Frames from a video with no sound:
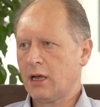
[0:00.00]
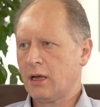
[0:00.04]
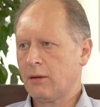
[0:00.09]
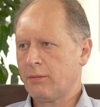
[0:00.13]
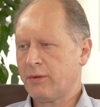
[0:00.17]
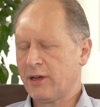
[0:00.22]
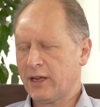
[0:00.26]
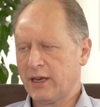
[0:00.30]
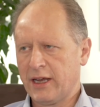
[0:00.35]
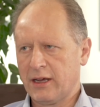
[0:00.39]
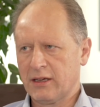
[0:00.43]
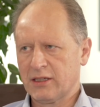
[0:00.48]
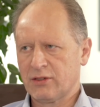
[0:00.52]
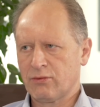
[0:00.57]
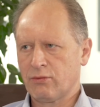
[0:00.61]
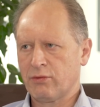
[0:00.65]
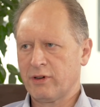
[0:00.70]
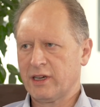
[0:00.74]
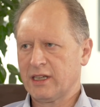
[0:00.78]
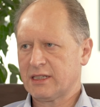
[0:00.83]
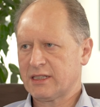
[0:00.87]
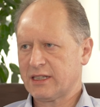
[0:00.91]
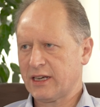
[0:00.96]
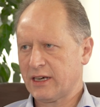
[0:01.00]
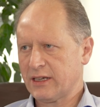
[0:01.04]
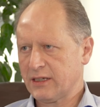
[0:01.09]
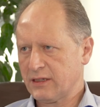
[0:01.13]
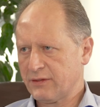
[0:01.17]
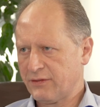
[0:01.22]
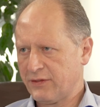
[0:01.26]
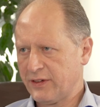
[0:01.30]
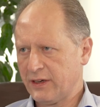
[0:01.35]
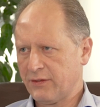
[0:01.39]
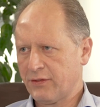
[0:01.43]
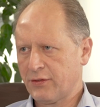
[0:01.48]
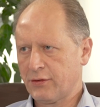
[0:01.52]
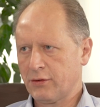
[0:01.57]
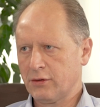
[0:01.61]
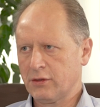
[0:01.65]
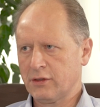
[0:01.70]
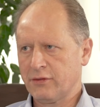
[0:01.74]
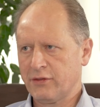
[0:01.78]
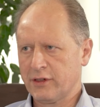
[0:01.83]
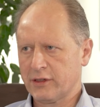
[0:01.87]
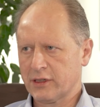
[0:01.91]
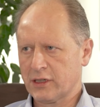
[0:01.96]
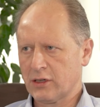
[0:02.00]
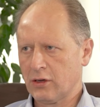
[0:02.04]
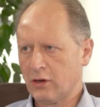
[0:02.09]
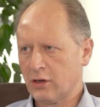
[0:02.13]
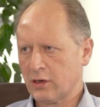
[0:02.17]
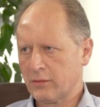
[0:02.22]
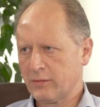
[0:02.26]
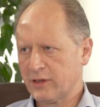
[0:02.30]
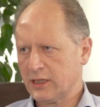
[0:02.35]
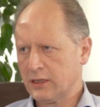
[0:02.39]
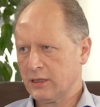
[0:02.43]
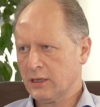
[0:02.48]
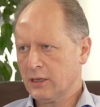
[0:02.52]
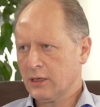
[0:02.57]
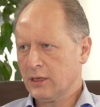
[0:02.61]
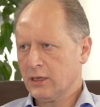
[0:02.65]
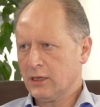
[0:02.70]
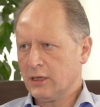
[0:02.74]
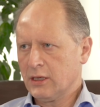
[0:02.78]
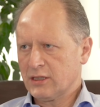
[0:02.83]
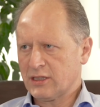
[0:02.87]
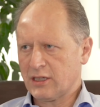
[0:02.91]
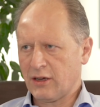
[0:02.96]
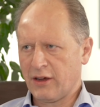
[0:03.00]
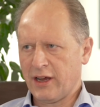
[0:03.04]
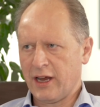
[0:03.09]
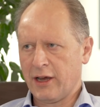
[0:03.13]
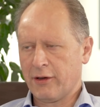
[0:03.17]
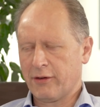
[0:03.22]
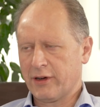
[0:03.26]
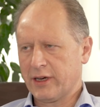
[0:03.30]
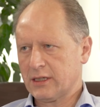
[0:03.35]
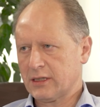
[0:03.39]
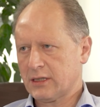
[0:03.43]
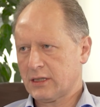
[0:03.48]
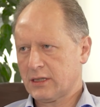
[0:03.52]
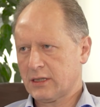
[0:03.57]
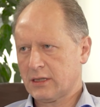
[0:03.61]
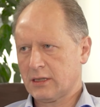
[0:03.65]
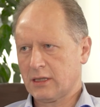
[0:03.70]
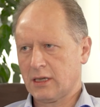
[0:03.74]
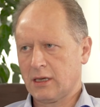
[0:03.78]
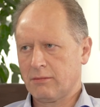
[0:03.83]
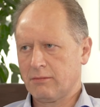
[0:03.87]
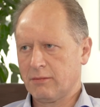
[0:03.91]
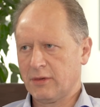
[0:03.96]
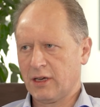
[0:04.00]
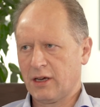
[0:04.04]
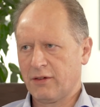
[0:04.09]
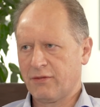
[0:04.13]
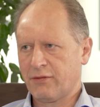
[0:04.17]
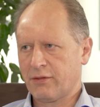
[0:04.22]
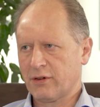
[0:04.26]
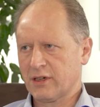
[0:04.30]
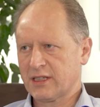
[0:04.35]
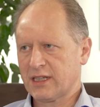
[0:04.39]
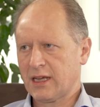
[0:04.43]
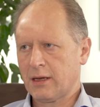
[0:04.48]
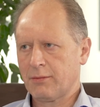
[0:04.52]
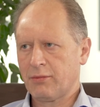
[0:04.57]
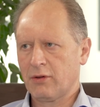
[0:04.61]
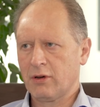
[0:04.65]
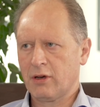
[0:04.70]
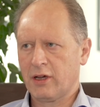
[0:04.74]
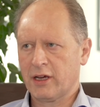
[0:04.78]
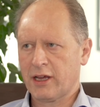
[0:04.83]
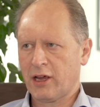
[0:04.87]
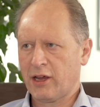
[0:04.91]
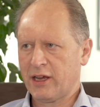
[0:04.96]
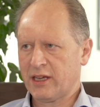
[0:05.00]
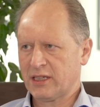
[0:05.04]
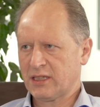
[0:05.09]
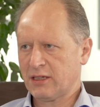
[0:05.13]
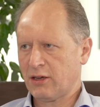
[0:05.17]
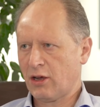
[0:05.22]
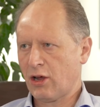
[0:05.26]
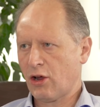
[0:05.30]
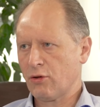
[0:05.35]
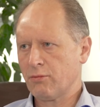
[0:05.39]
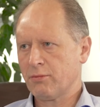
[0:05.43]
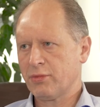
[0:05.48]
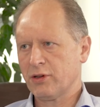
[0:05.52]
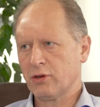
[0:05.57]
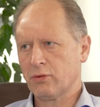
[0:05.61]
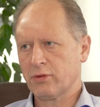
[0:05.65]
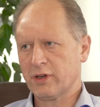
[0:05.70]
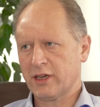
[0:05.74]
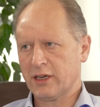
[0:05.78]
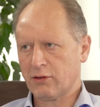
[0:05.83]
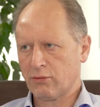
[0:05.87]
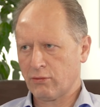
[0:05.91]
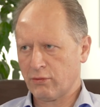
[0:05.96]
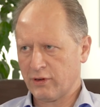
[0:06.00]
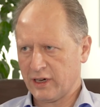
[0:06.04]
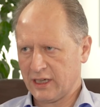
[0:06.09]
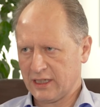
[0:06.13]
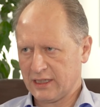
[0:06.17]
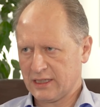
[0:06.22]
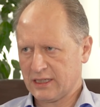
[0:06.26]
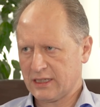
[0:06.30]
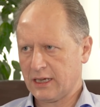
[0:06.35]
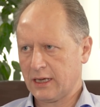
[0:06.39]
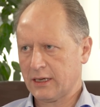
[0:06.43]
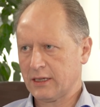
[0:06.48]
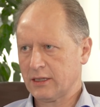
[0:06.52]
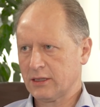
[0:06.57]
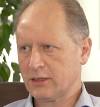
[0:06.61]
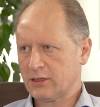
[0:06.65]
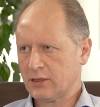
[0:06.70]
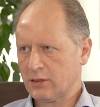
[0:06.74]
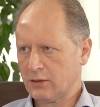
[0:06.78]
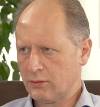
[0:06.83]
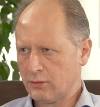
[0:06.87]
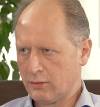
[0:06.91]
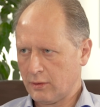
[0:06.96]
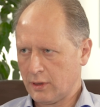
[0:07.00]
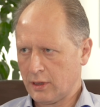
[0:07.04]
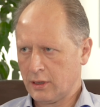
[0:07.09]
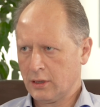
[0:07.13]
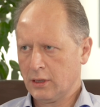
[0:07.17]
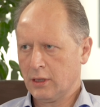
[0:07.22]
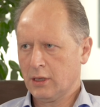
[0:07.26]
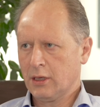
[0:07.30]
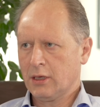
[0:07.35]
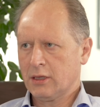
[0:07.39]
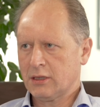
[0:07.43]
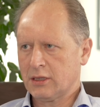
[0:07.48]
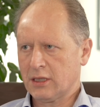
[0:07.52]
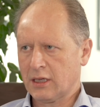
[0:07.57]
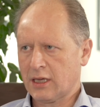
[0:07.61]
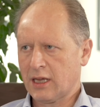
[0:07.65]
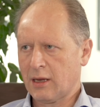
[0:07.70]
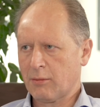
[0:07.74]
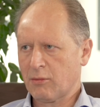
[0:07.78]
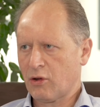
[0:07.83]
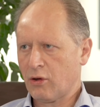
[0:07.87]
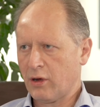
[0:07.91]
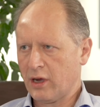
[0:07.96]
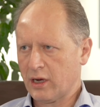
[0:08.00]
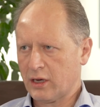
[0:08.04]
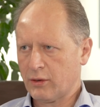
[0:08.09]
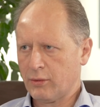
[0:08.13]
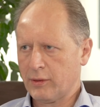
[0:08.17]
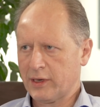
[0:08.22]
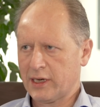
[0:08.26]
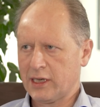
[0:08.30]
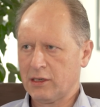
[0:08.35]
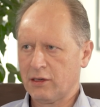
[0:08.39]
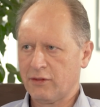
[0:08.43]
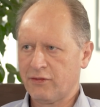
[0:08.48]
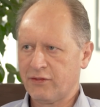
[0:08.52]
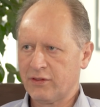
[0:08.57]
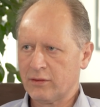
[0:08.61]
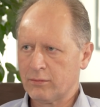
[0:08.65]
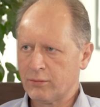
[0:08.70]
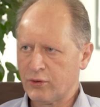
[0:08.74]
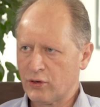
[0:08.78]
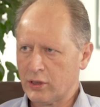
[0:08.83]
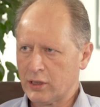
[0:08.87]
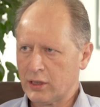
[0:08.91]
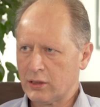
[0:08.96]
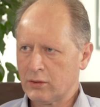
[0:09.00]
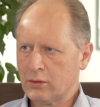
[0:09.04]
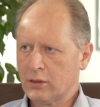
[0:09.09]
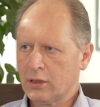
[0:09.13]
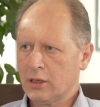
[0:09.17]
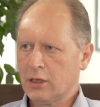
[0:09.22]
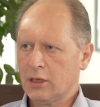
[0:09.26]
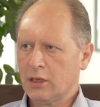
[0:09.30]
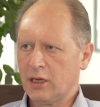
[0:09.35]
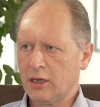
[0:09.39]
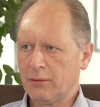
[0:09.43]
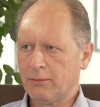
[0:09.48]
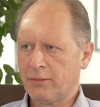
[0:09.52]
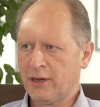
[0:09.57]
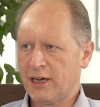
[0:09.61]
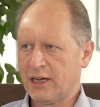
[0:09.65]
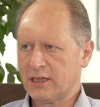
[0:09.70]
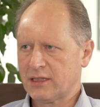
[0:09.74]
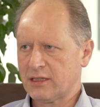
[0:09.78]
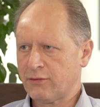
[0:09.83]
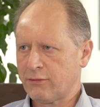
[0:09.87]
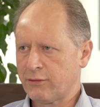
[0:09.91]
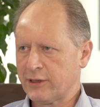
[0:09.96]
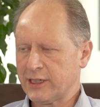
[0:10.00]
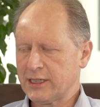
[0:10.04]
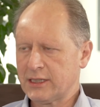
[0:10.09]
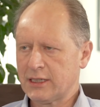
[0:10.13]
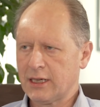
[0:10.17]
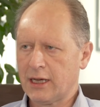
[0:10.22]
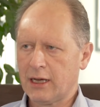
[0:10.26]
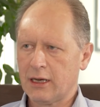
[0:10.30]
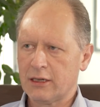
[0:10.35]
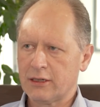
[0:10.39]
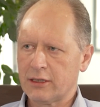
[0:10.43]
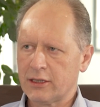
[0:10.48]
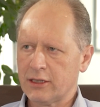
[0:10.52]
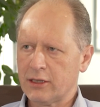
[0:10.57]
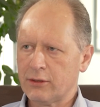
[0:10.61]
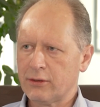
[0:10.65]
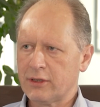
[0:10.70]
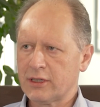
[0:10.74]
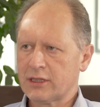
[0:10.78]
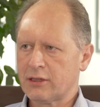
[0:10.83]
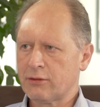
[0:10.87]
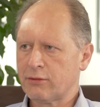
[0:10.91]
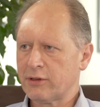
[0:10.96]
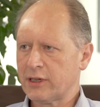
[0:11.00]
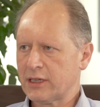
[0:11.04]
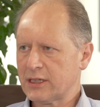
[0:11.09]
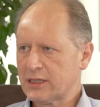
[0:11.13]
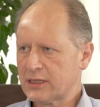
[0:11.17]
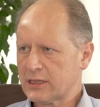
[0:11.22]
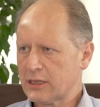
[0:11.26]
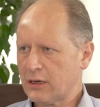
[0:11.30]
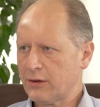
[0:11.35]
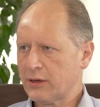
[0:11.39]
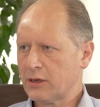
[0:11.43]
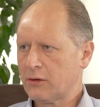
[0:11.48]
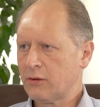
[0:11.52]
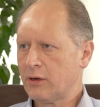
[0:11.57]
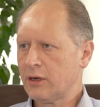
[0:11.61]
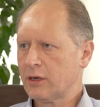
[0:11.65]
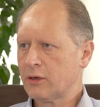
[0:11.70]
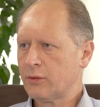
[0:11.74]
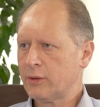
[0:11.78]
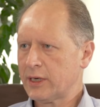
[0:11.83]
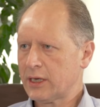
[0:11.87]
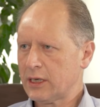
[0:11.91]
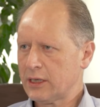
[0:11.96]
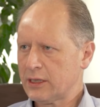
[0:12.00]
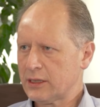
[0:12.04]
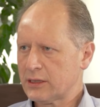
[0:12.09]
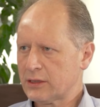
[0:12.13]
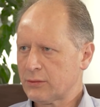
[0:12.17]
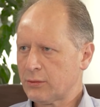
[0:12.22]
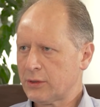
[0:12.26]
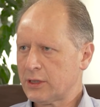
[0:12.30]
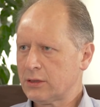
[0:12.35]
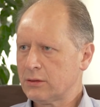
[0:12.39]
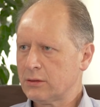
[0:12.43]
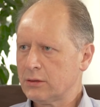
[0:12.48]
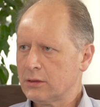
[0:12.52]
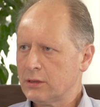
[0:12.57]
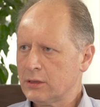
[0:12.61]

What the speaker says: but now it's really starting to feed through to their economy. So areas, for example, like home building are really starting to come quite quickly off the boil, and parts of retail in the US are really slowing quite quickly as well.